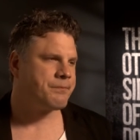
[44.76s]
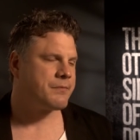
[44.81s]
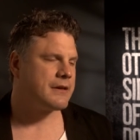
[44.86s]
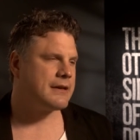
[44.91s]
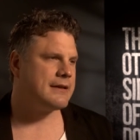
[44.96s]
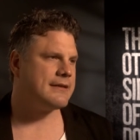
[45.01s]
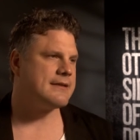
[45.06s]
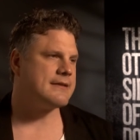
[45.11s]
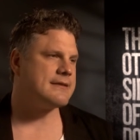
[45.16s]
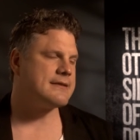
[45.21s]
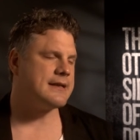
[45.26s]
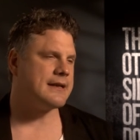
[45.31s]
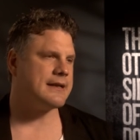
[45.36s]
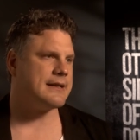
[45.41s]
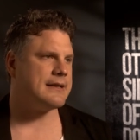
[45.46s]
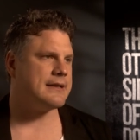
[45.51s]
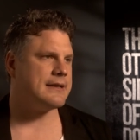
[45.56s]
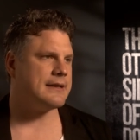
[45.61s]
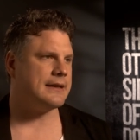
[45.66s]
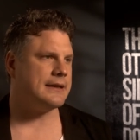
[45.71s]
Because it's done
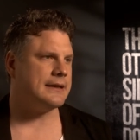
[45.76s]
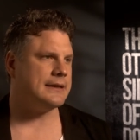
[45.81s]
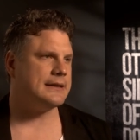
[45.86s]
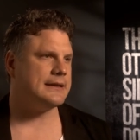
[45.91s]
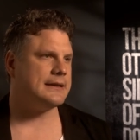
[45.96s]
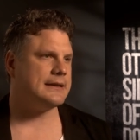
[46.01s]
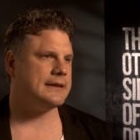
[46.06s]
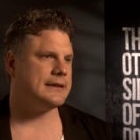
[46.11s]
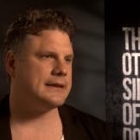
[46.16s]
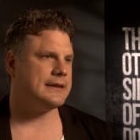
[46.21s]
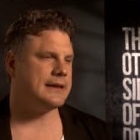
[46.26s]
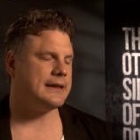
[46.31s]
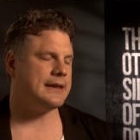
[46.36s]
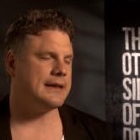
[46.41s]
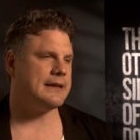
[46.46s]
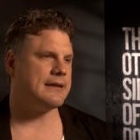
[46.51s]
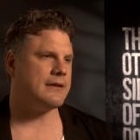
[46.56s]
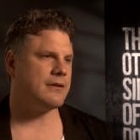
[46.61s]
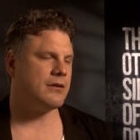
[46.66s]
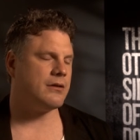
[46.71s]
in a
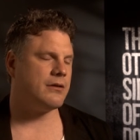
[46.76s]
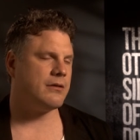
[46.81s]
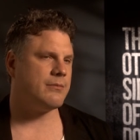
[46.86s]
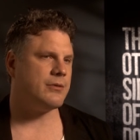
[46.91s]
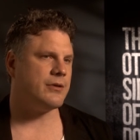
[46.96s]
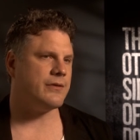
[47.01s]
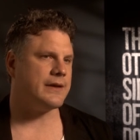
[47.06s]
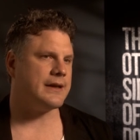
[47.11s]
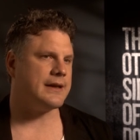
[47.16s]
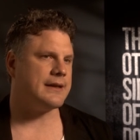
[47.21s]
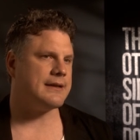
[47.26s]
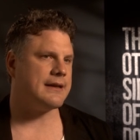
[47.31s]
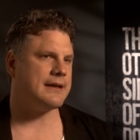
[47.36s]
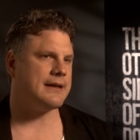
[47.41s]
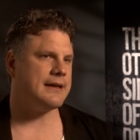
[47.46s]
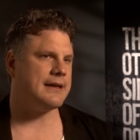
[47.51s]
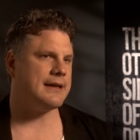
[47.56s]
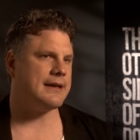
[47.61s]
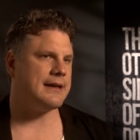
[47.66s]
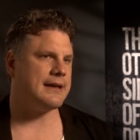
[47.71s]
in a horror movie, it,
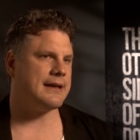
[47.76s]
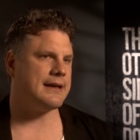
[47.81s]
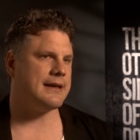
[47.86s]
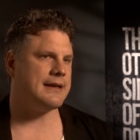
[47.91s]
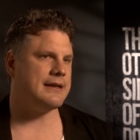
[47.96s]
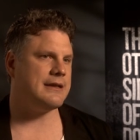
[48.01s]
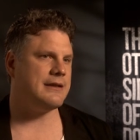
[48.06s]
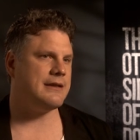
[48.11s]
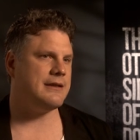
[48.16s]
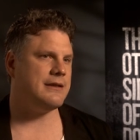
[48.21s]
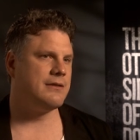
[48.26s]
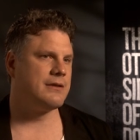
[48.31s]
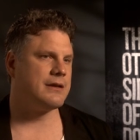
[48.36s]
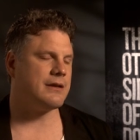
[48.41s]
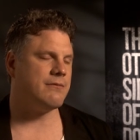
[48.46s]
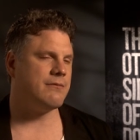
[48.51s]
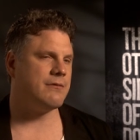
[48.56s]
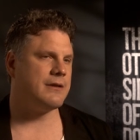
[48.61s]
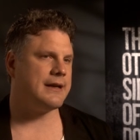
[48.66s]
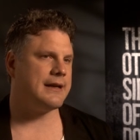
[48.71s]
it, you
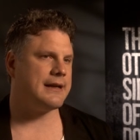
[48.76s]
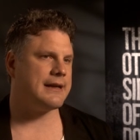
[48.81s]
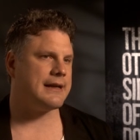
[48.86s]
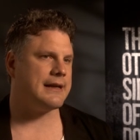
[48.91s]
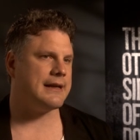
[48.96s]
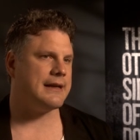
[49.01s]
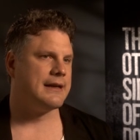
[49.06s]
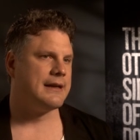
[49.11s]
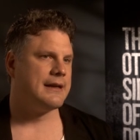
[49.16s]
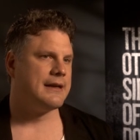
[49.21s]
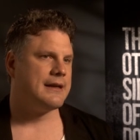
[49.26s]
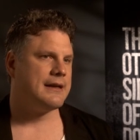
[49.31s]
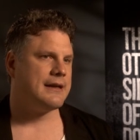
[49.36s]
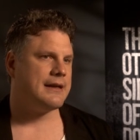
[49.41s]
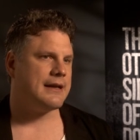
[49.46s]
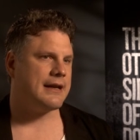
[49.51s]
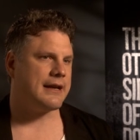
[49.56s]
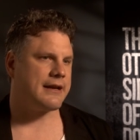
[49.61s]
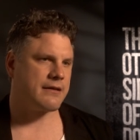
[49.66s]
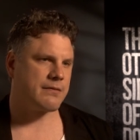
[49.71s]
can really
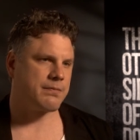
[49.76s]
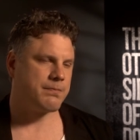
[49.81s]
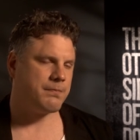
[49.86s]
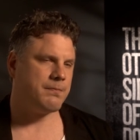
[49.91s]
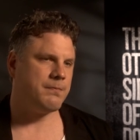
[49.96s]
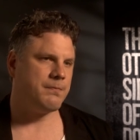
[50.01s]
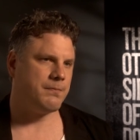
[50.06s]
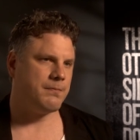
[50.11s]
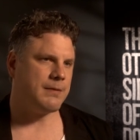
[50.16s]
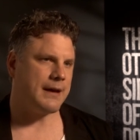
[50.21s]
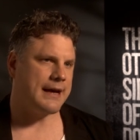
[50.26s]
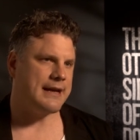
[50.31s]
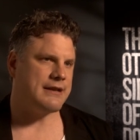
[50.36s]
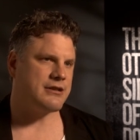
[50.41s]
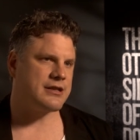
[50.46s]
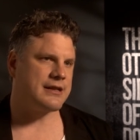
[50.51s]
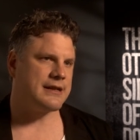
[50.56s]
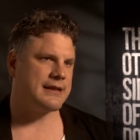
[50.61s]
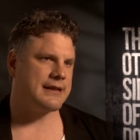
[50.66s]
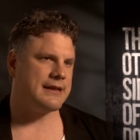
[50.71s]
ex
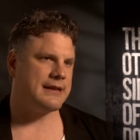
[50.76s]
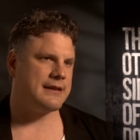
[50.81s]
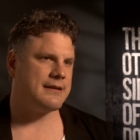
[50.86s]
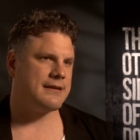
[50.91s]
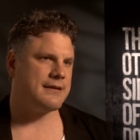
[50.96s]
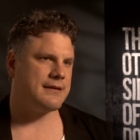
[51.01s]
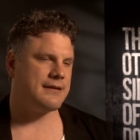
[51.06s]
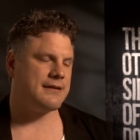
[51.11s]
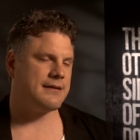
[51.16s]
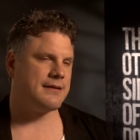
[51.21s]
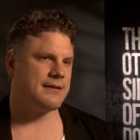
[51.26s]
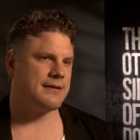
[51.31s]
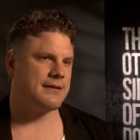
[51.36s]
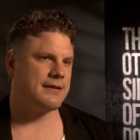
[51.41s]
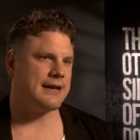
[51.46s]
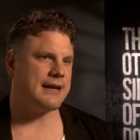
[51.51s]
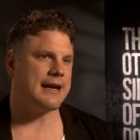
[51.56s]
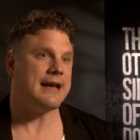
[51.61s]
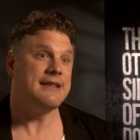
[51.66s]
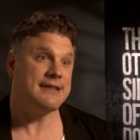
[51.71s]
actually
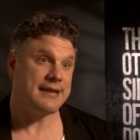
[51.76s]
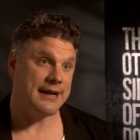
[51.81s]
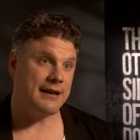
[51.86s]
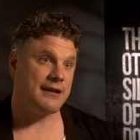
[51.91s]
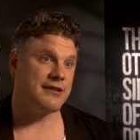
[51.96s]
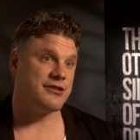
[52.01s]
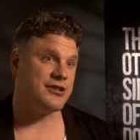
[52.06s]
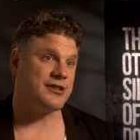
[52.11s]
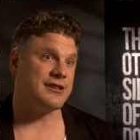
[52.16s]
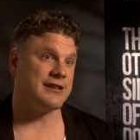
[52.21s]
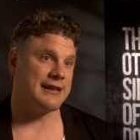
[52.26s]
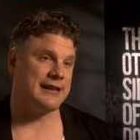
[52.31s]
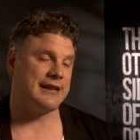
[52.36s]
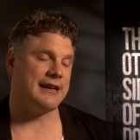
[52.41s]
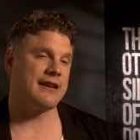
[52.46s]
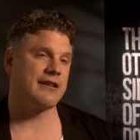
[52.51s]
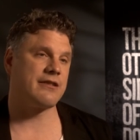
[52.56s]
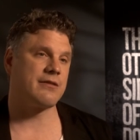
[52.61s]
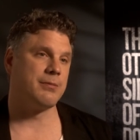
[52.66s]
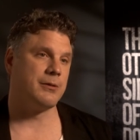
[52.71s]
intelligently
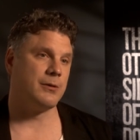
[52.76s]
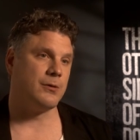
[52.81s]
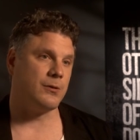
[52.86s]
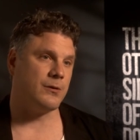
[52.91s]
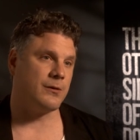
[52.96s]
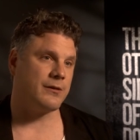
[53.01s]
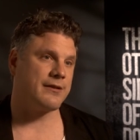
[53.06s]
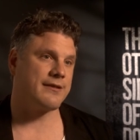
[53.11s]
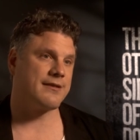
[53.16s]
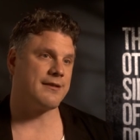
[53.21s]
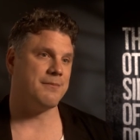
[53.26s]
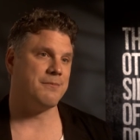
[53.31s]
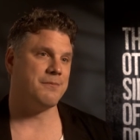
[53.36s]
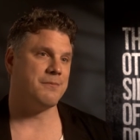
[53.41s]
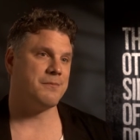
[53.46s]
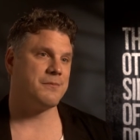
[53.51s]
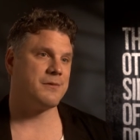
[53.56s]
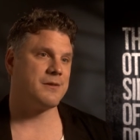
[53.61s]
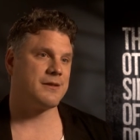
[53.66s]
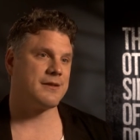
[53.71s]
explore
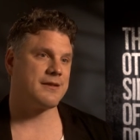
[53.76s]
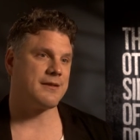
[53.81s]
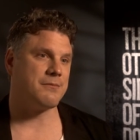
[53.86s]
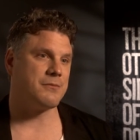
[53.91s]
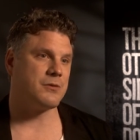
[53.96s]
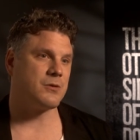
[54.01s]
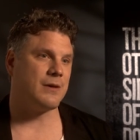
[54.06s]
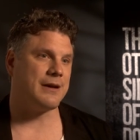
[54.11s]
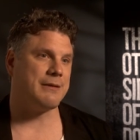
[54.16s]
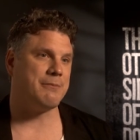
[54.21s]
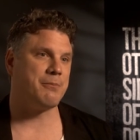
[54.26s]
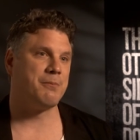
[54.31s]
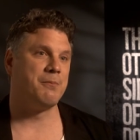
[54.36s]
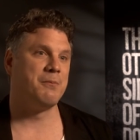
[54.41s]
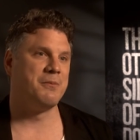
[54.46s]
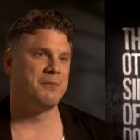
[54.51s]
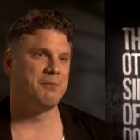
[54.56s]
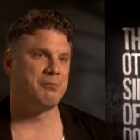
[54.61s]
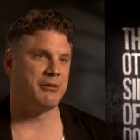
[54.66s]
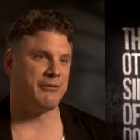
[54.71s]
some some quite
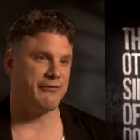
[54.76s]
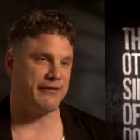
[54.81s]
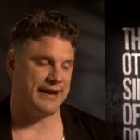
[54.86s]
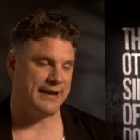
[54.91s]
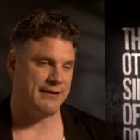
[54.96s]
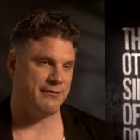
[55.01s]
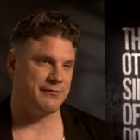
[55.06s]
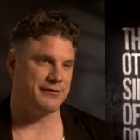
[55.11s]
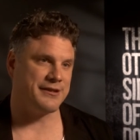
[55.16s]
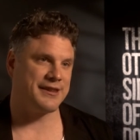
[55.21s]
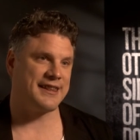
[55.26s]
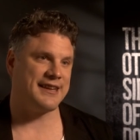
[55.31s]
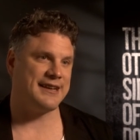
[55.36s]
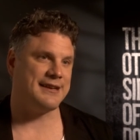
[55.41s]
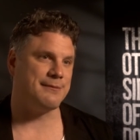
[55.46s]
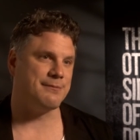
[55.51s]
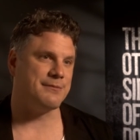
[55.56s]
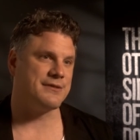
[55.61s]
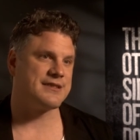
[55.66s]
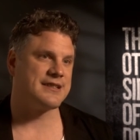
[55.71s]
profound
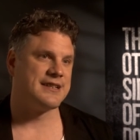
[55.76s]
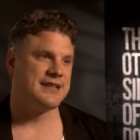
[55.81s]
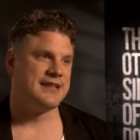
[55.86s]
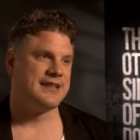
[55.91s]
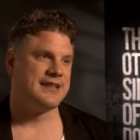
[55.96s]
themes.